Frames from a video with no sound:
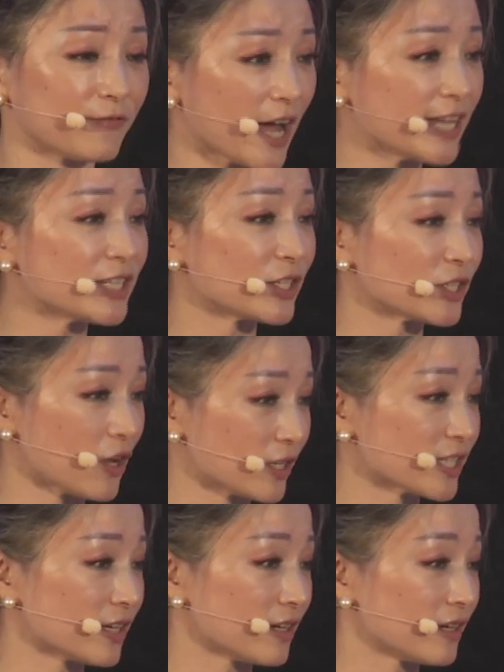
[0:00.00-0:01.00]
find a
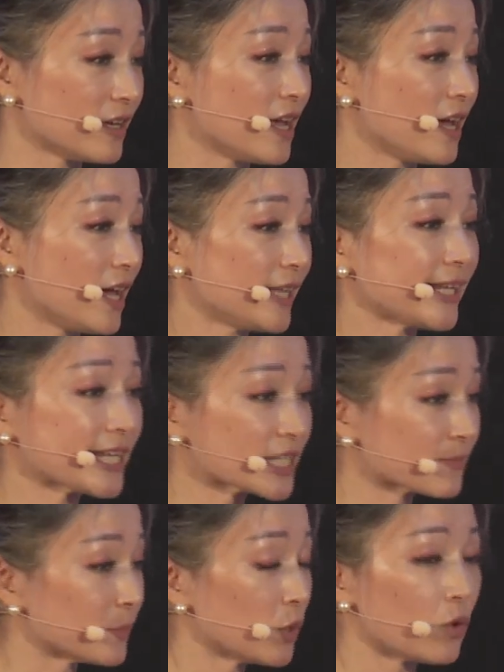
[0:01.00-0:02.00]
doctor and
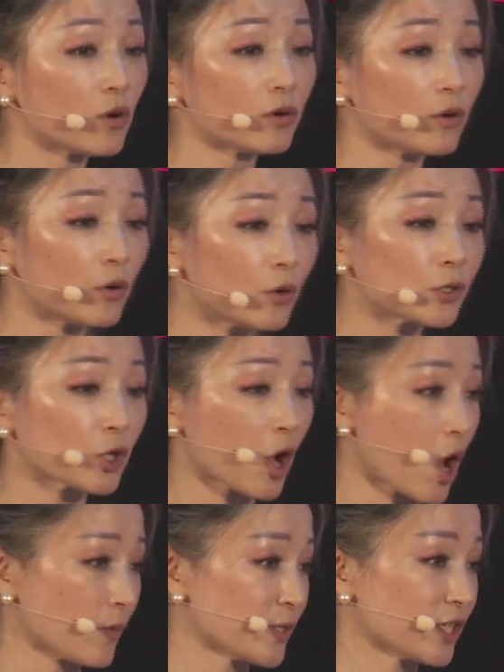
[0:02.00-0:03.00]
explore all your
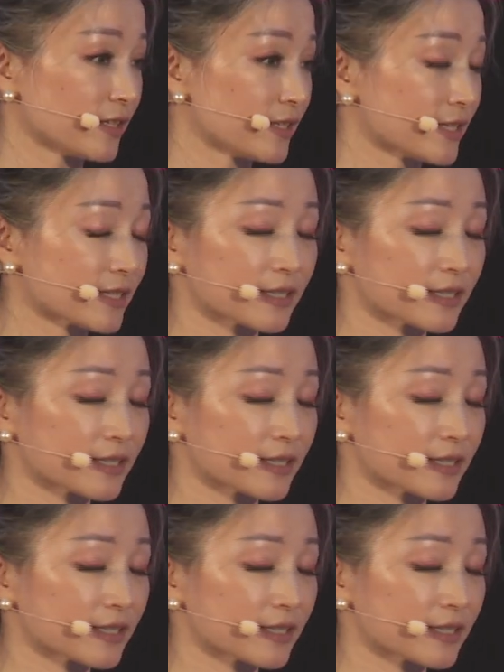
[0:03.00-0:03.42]
options.